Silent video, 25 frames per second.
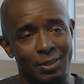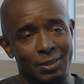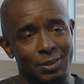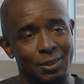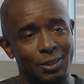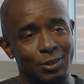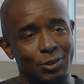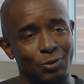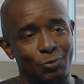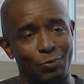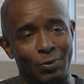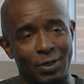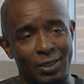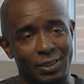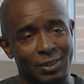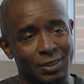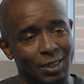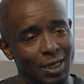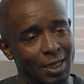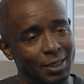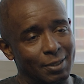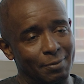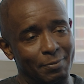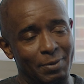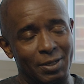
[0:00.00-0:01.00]
There's always
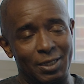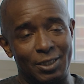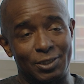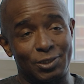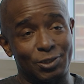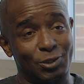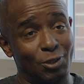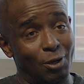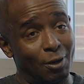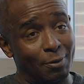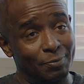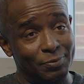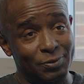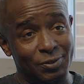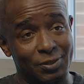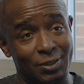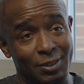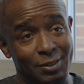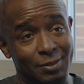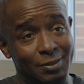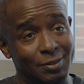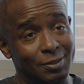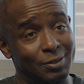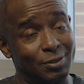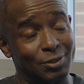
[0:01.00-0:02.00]
kind of many stops
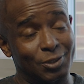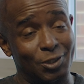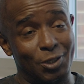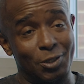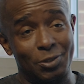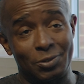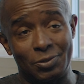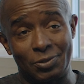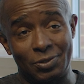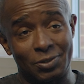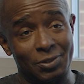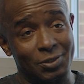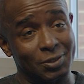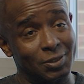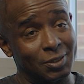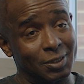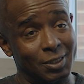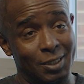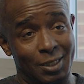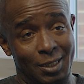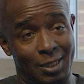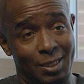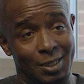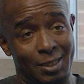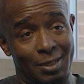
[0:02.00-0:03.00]
and turns,
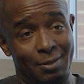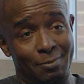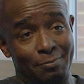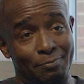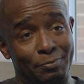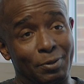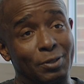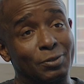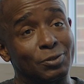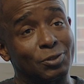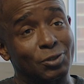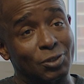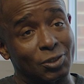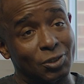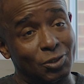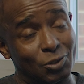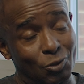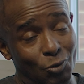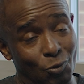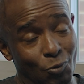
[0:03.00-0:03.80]
but just